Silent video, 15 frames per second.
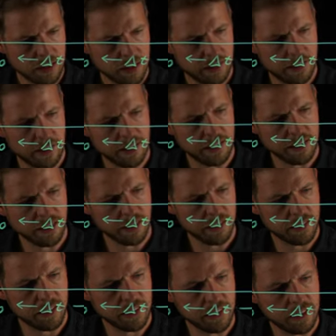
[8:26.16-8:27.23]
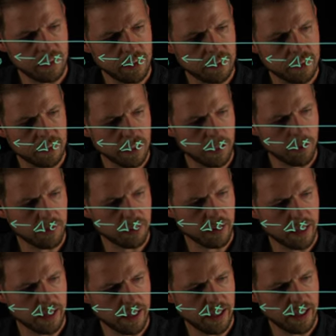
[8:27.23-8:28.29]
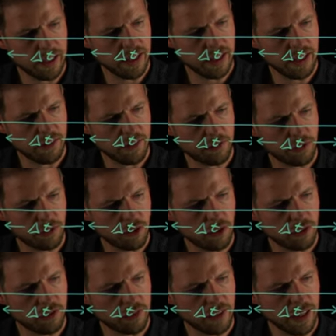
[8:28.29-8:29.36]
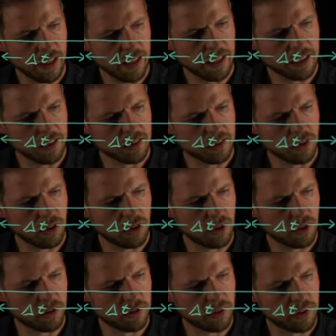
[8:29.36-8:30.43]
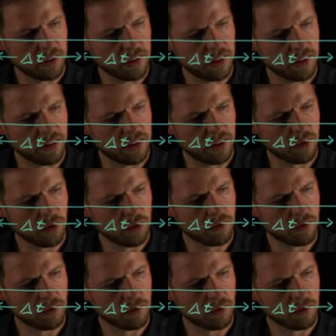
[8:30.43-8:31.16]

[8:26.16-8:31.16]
delta t times f of x of t0.